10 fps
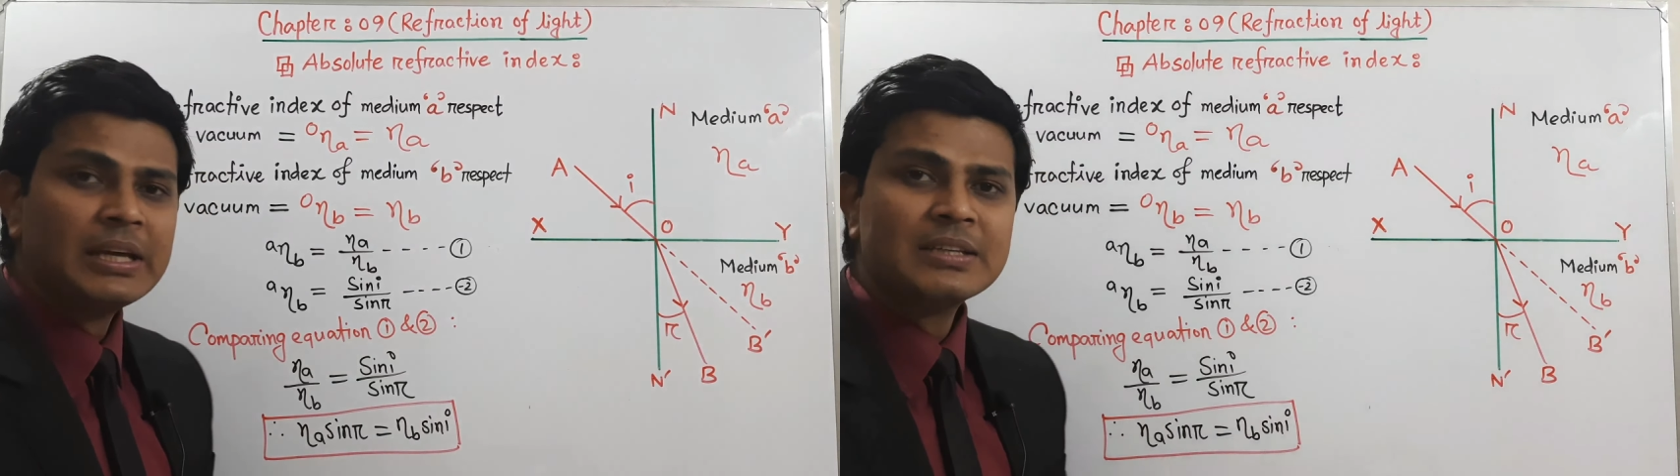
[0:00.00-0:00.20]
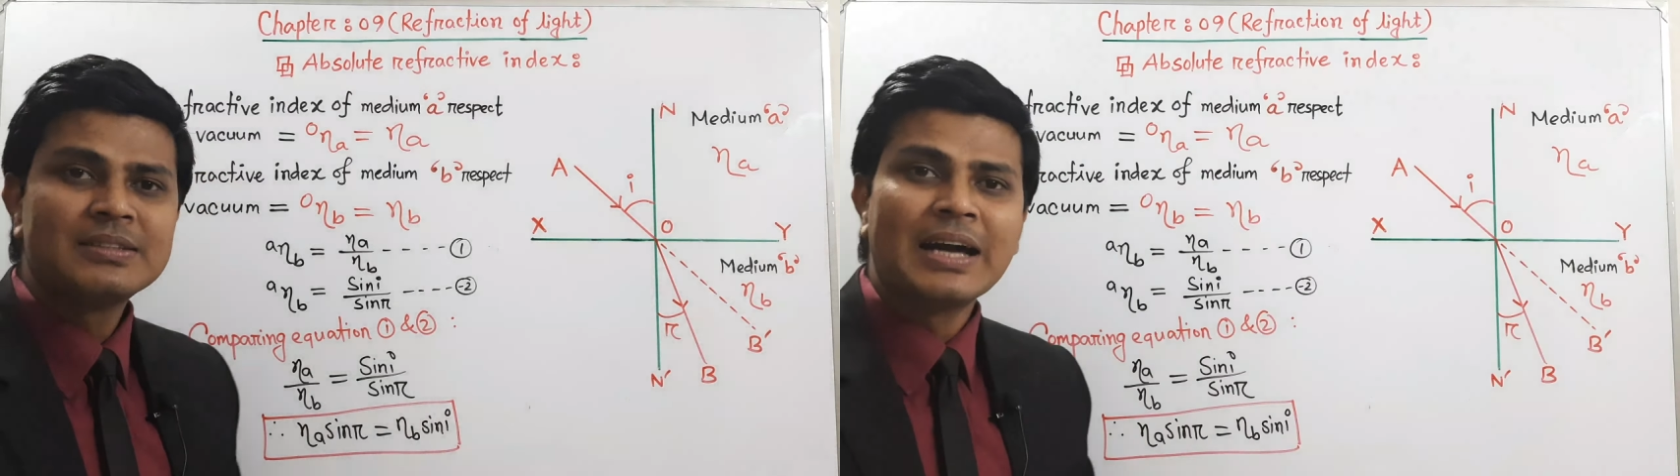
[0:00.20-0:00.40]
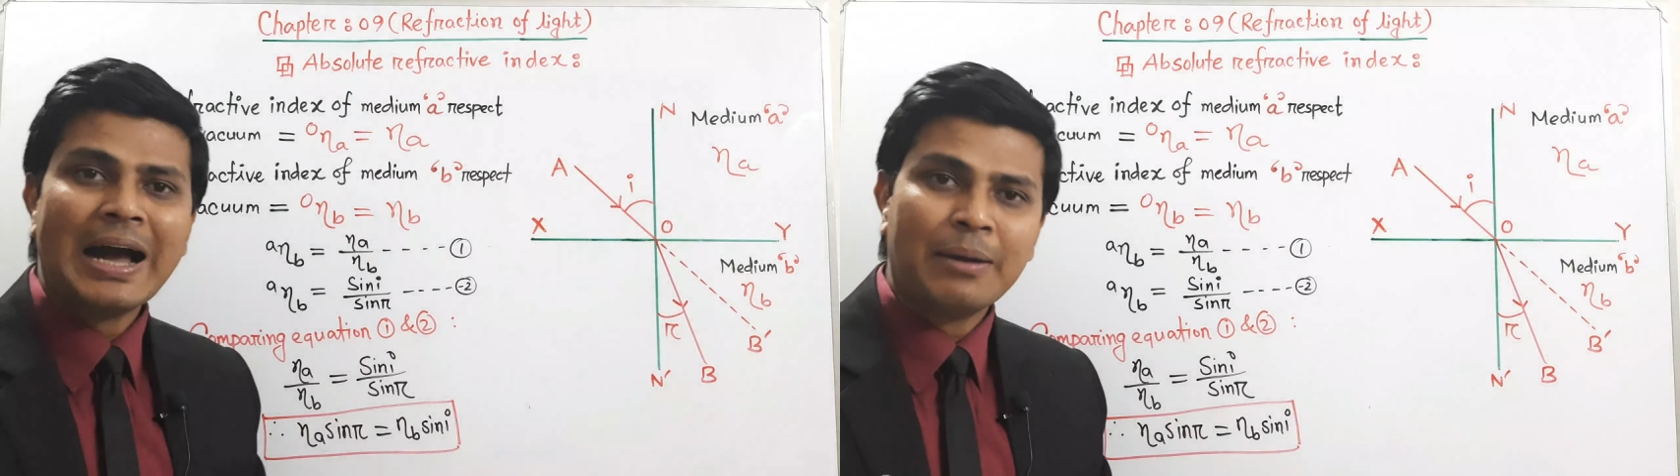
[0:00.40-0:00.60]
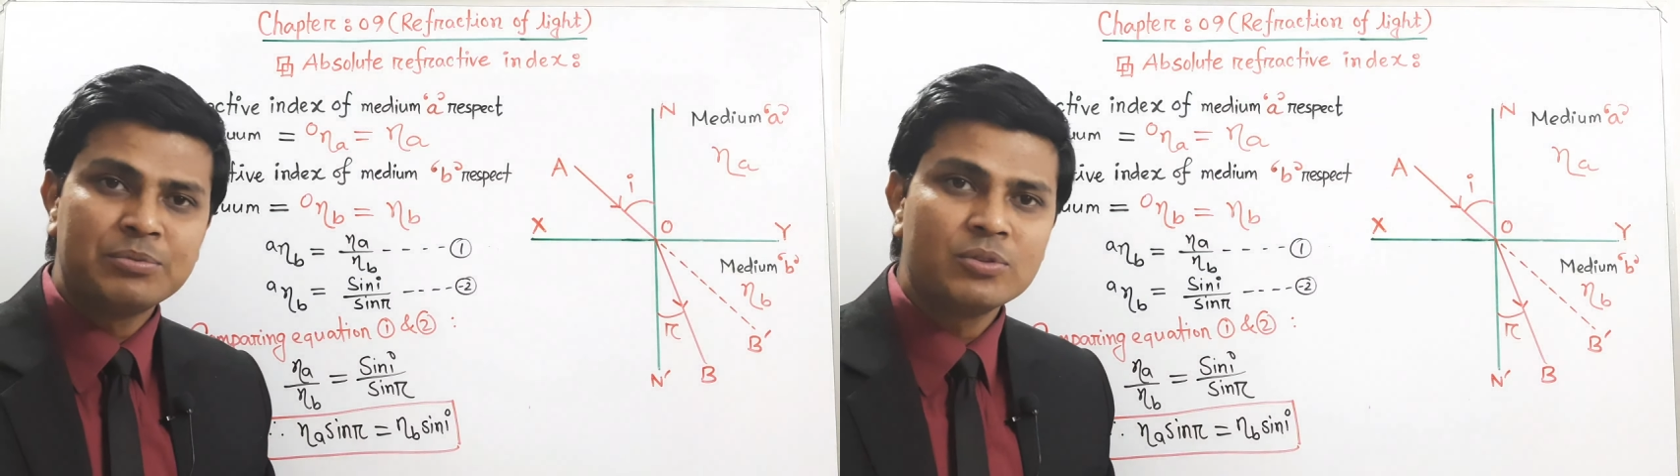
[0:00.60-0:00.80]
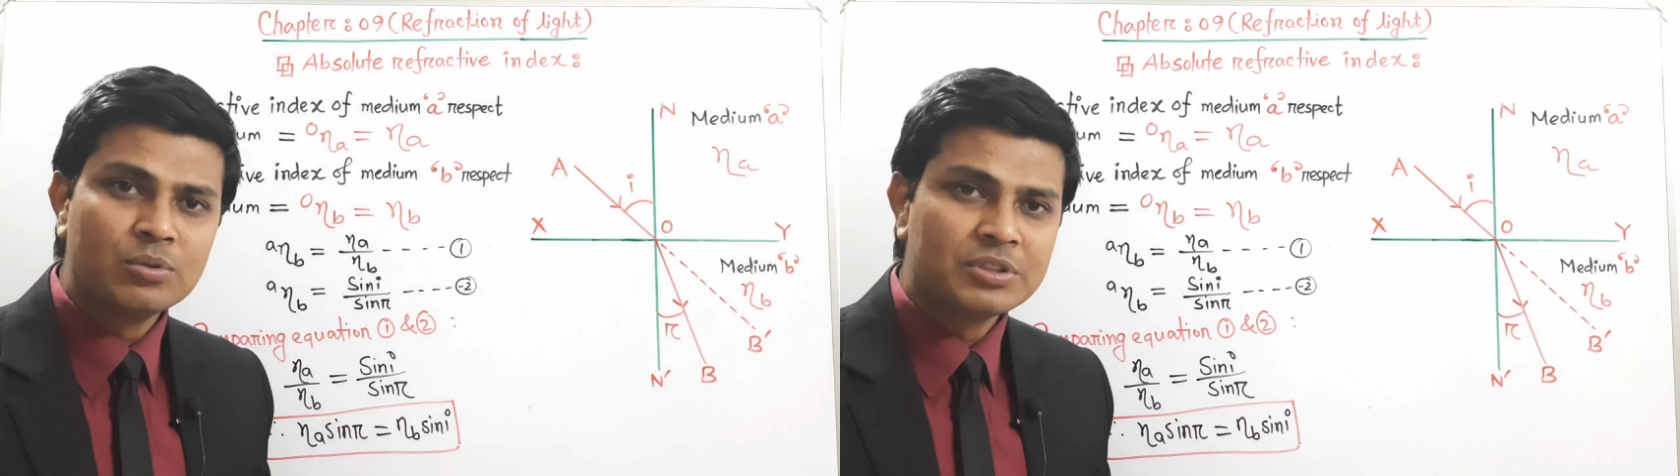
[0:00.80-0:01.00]
is the
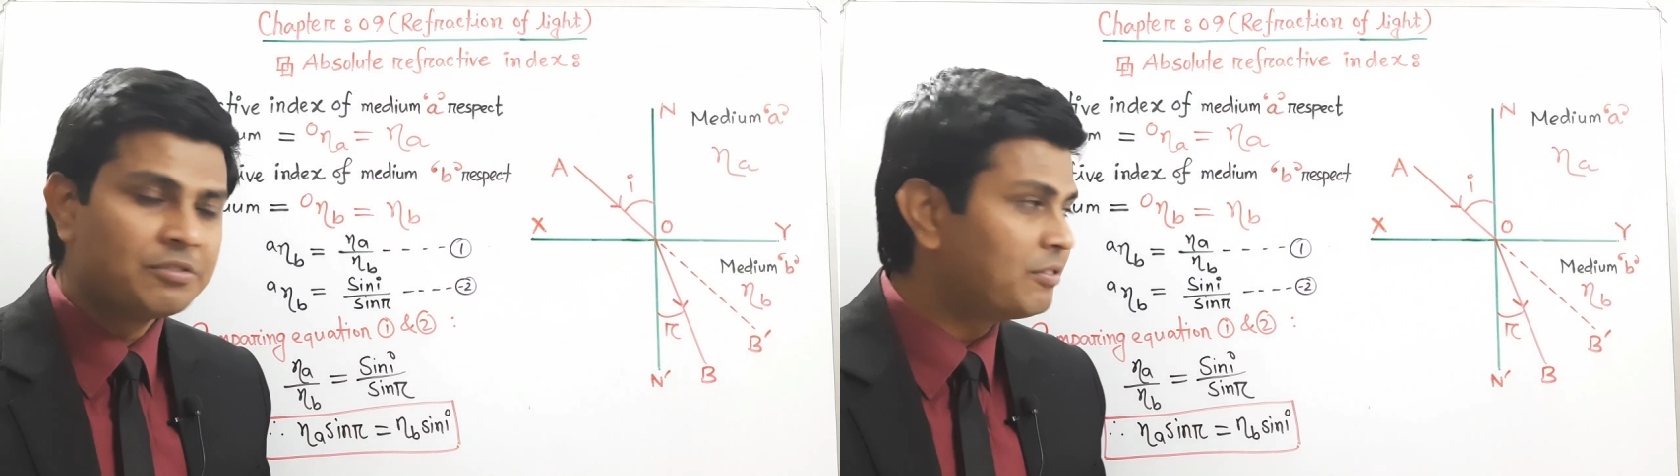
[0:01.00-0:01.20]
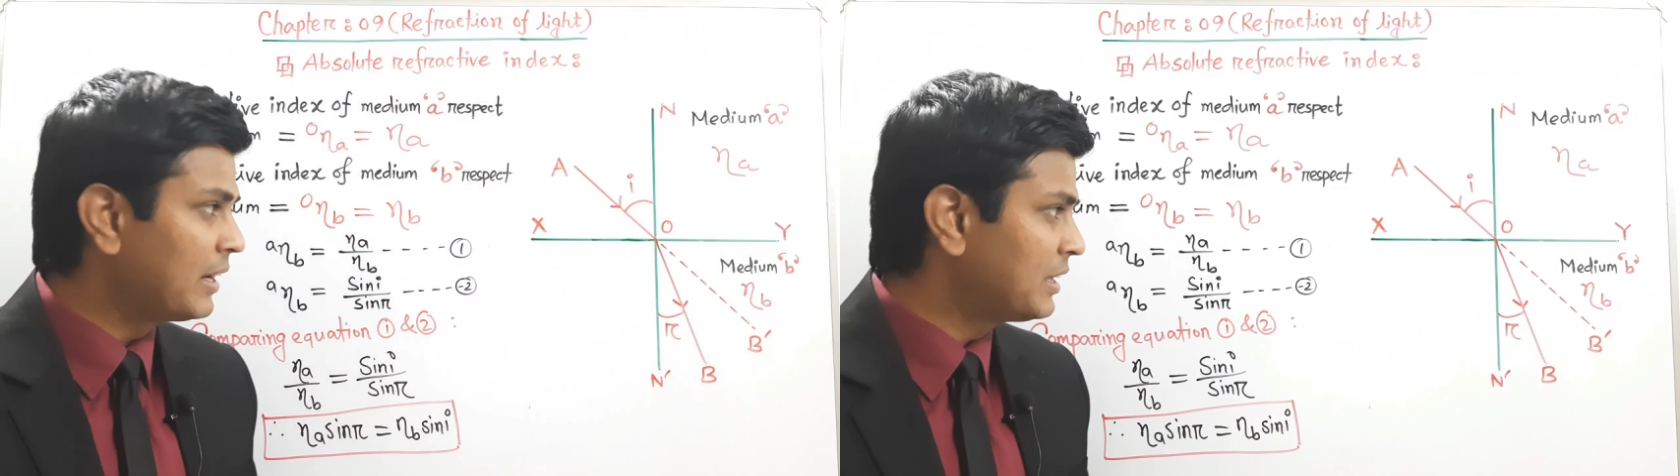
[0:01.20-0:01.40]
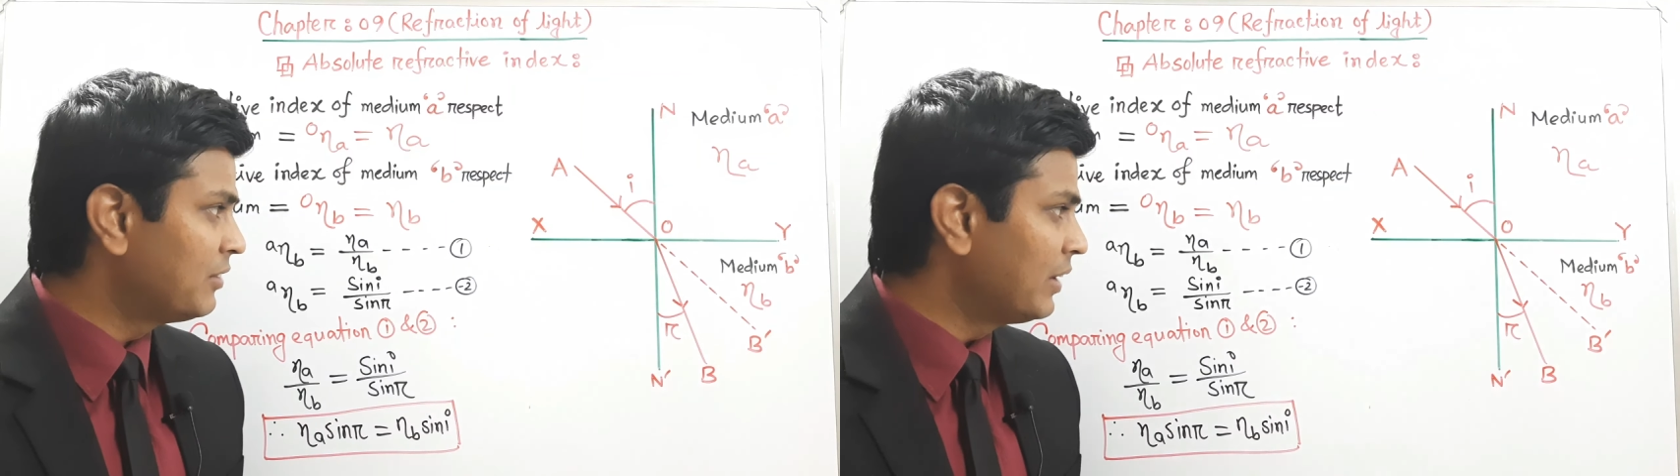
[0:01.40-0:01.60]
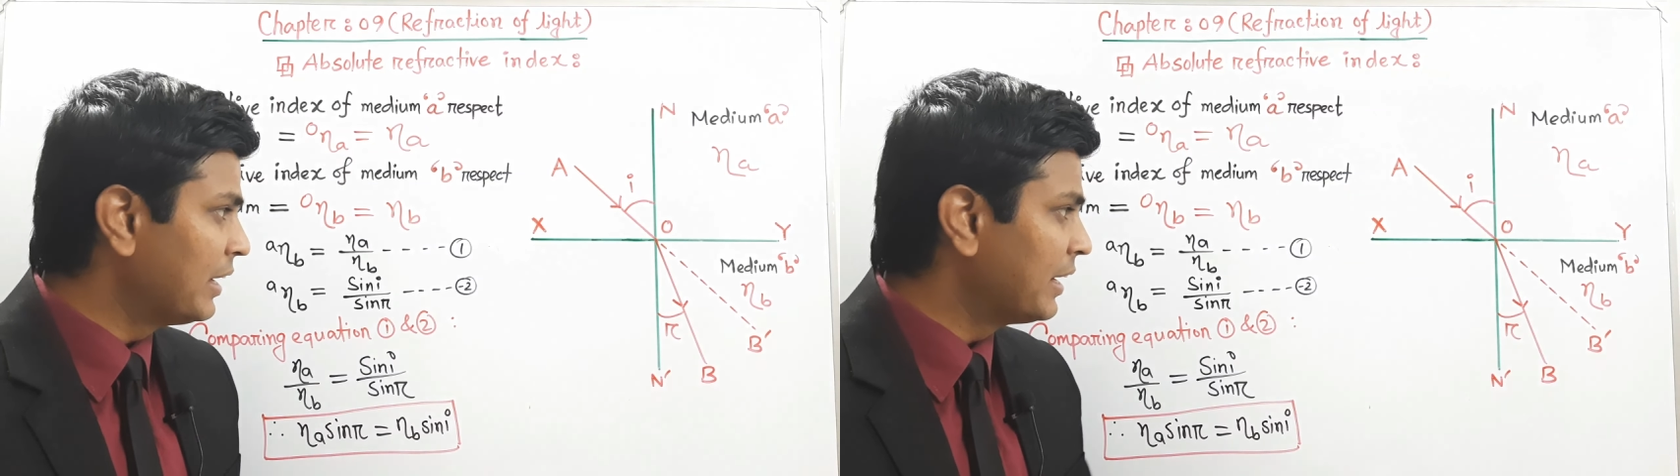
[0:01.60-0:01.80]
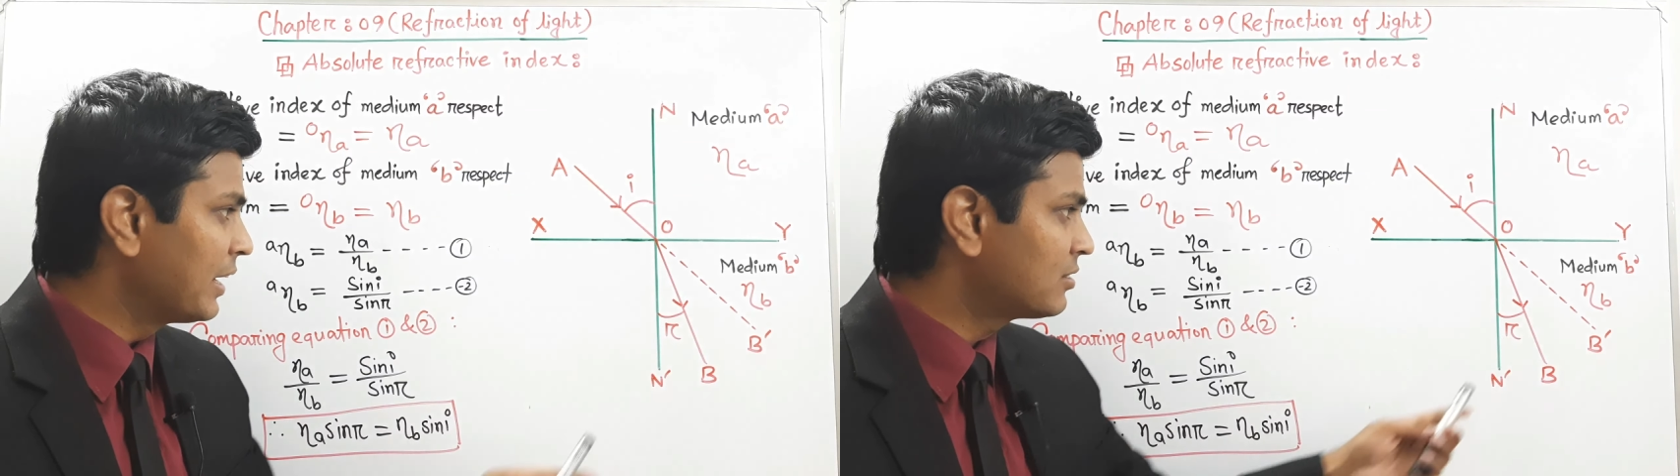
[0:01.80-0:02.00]
absolute refractive
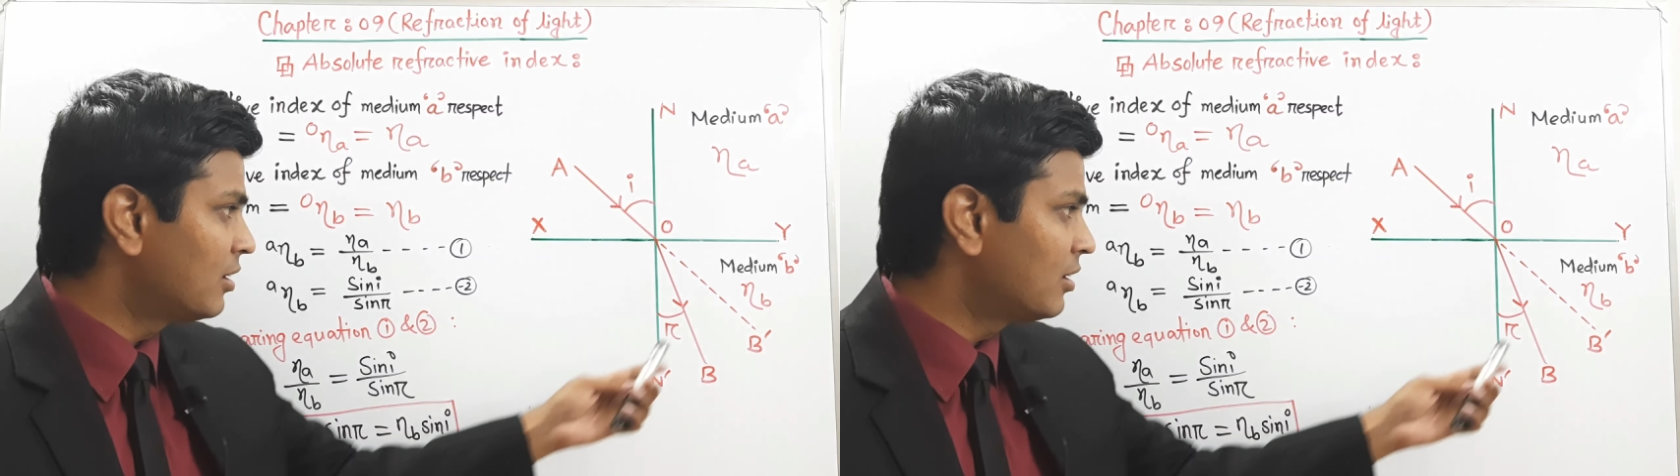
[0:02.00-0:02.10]
index